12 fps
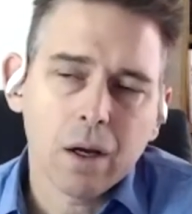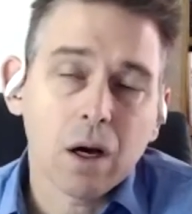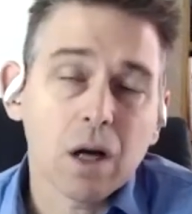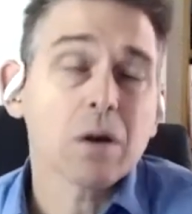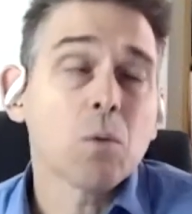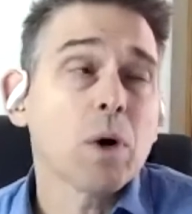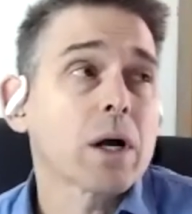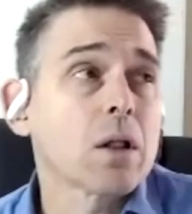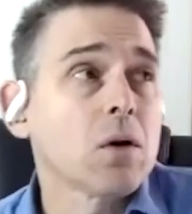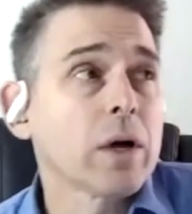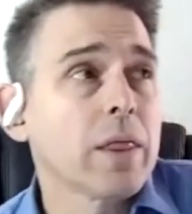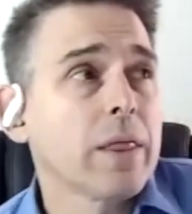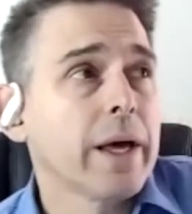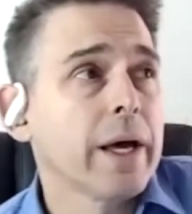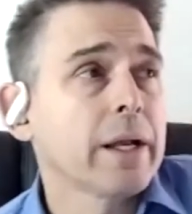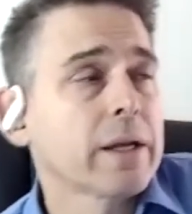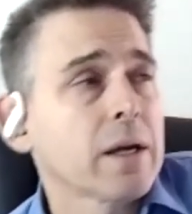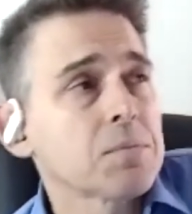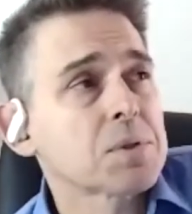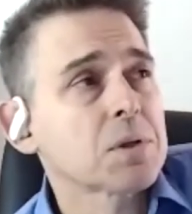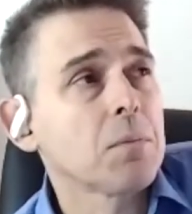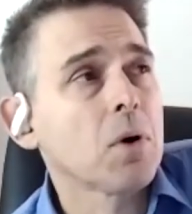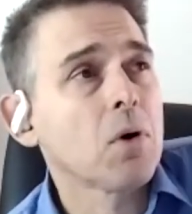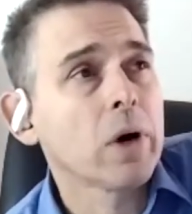I got one client that comes to
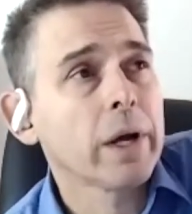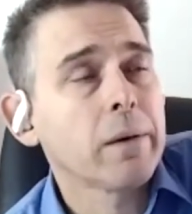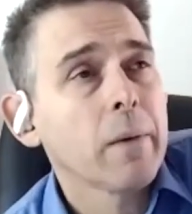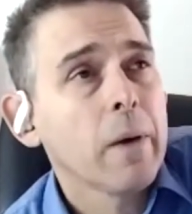mind